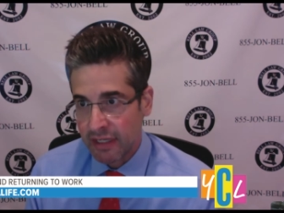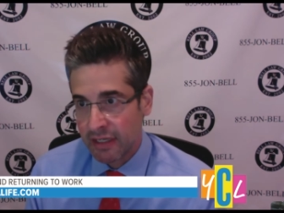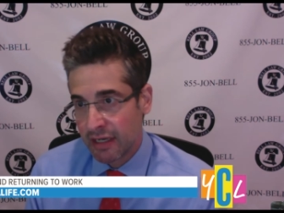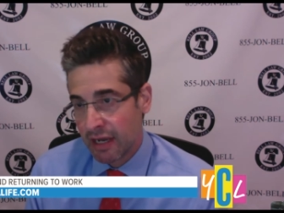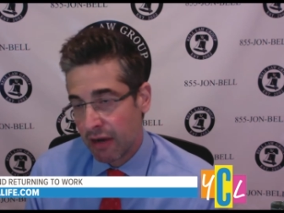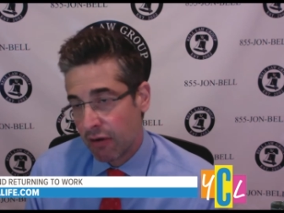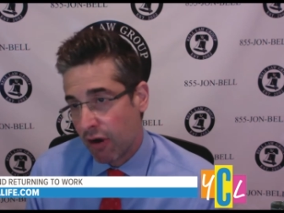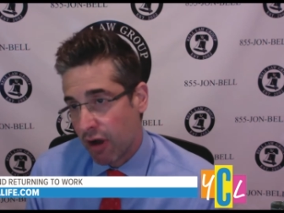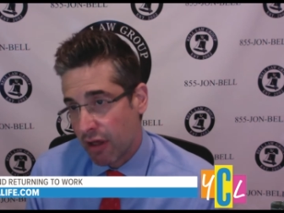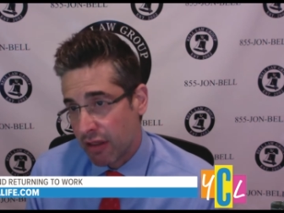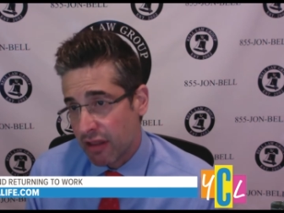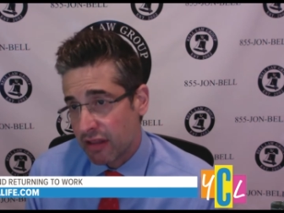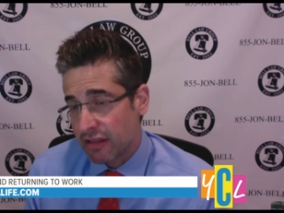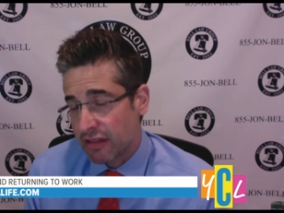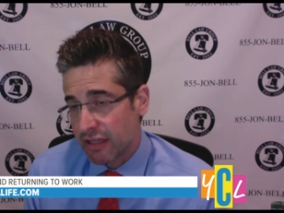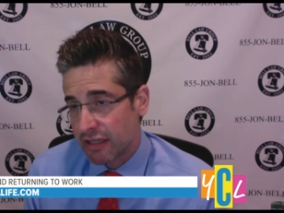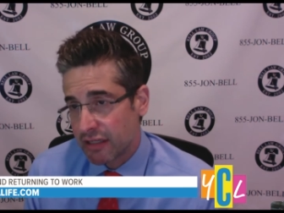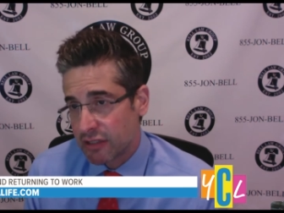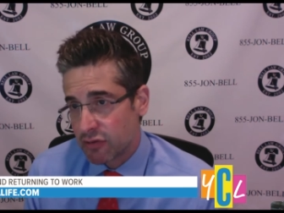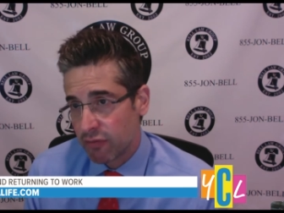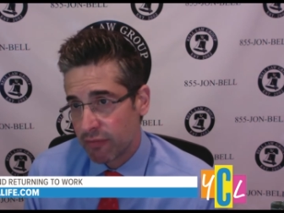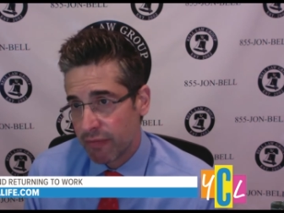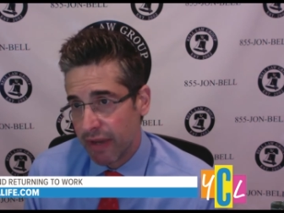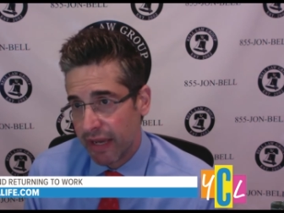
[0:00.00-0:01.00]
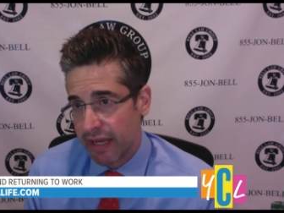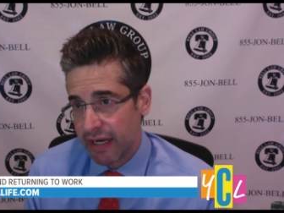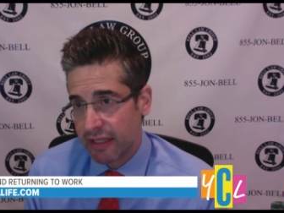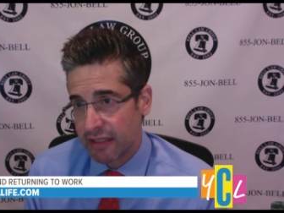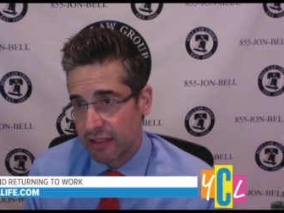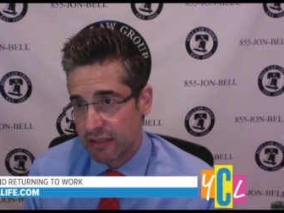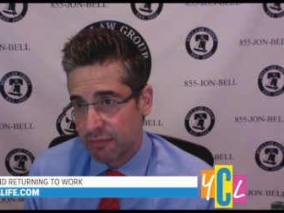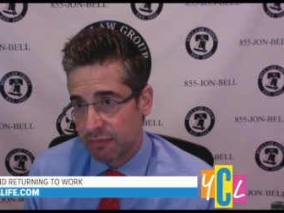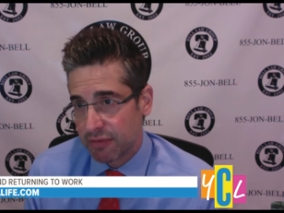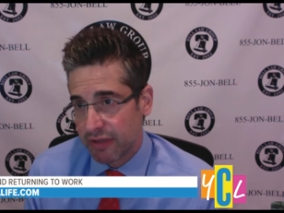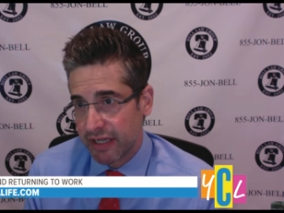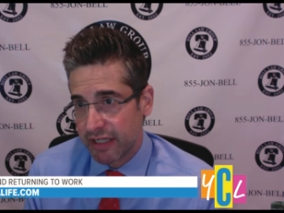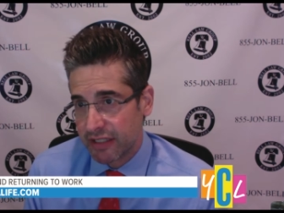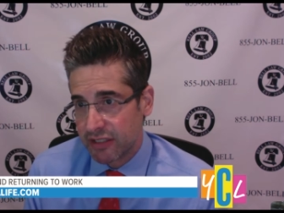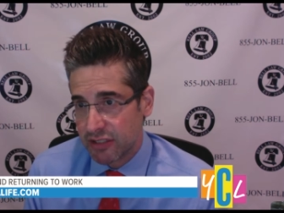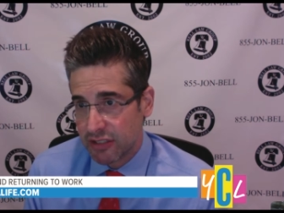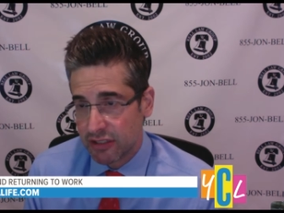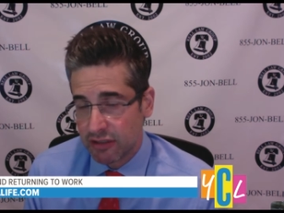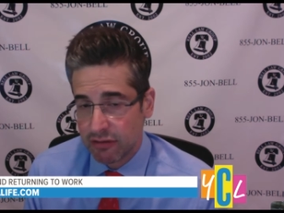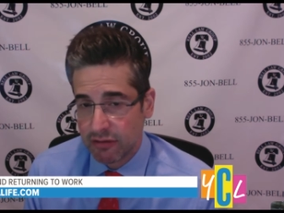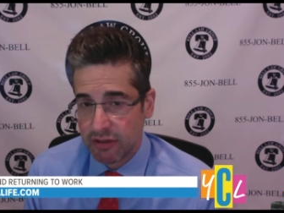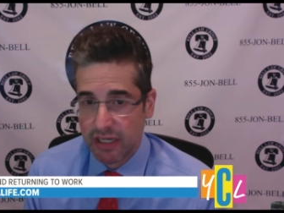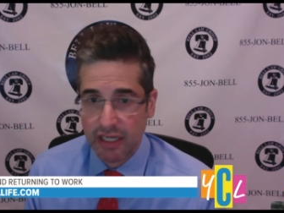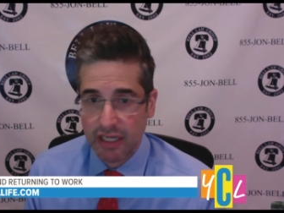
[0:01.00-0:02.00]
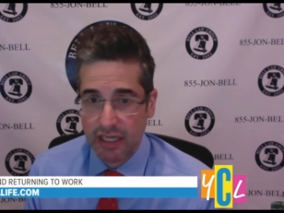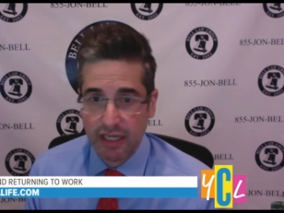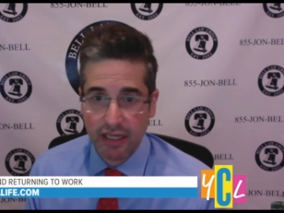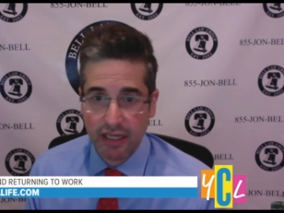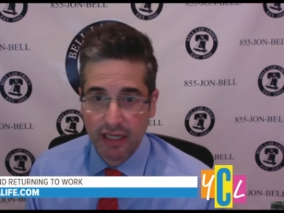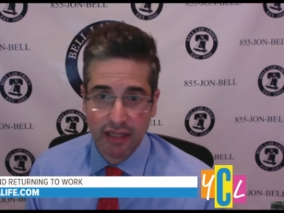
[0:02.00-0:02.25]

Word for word: Now, other things remain into play too.